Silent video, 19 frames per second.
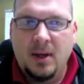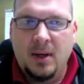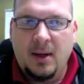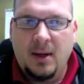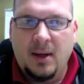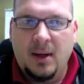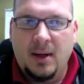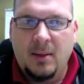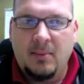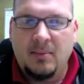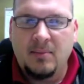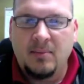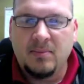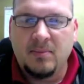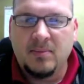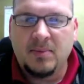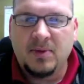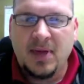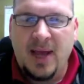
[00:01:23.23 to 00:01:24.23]
um,
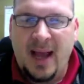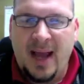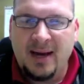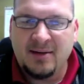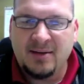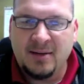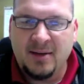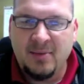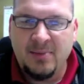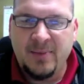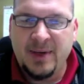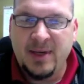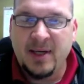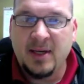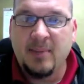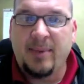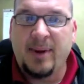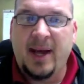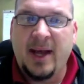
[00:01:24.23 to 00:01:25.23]
to actually
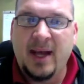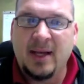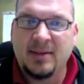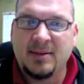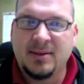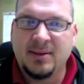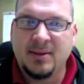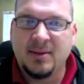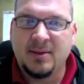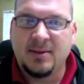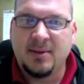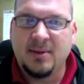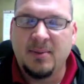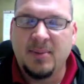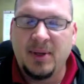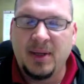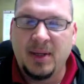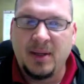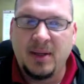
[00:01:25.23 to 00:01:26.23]
be a pastor, to
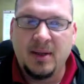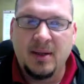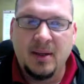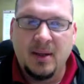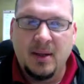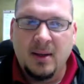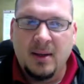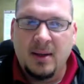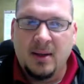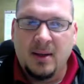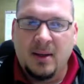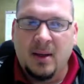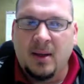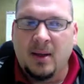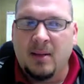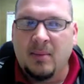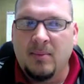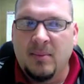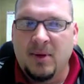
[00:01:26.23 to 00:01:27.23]
be
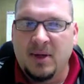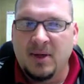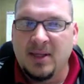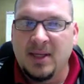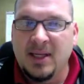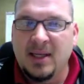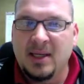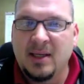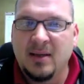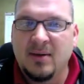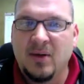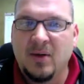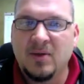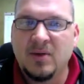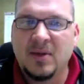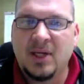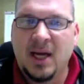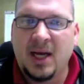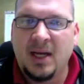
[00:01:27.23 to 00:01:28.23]
a deacon,
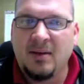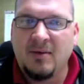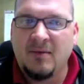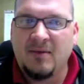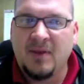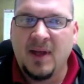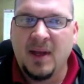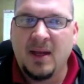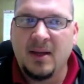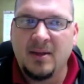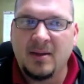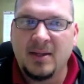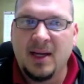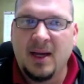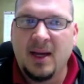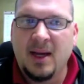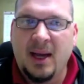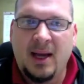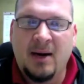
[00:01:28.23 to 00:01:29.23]
those kind of things.
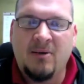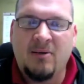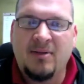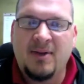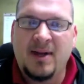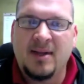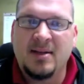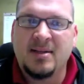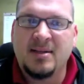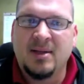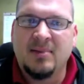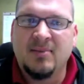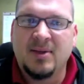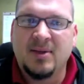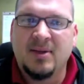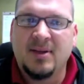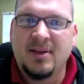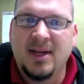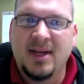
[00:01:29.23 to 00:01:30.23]
Now, I don't think it's
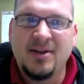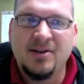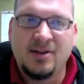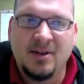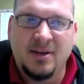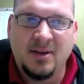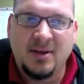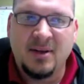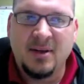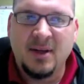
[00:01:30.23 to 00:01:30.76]
something that they should